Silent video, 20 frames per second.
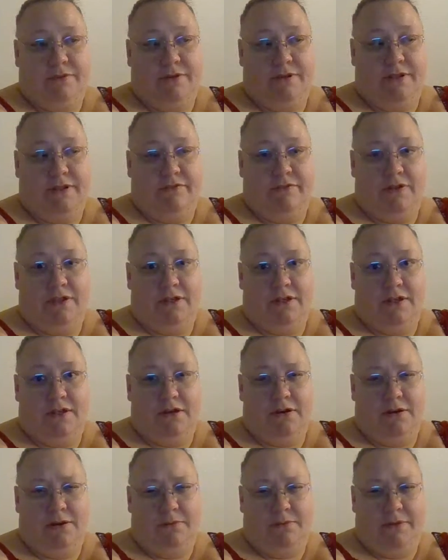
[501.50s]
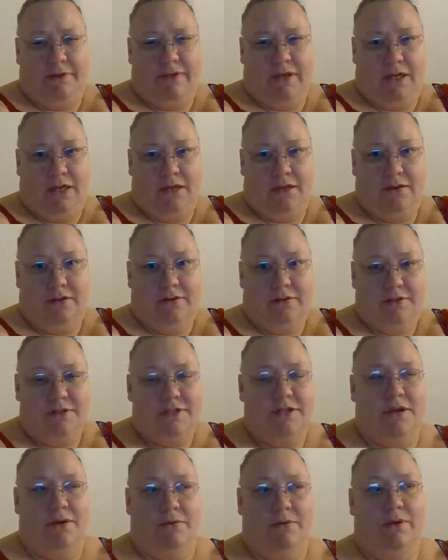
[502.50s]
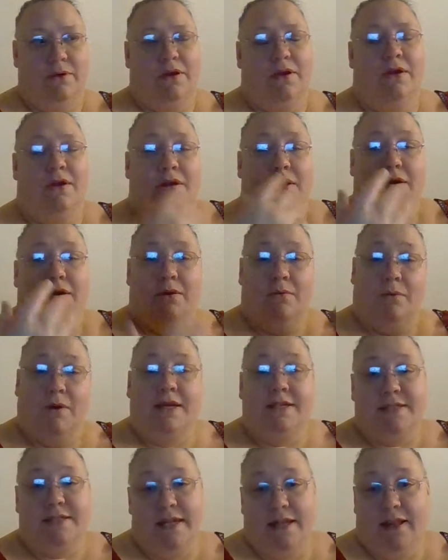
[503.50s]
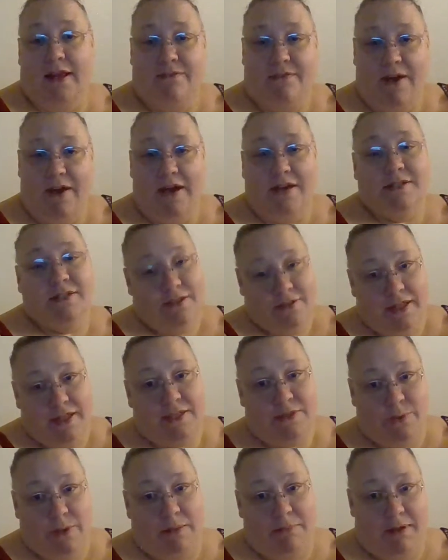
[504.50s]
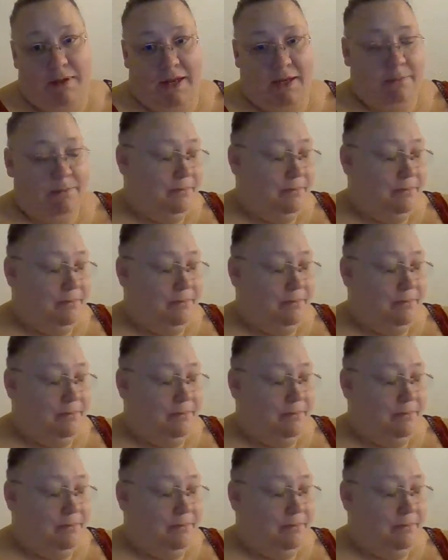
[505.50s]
live in the clutter I'm living in? So when I say life hacks, that's what I mean.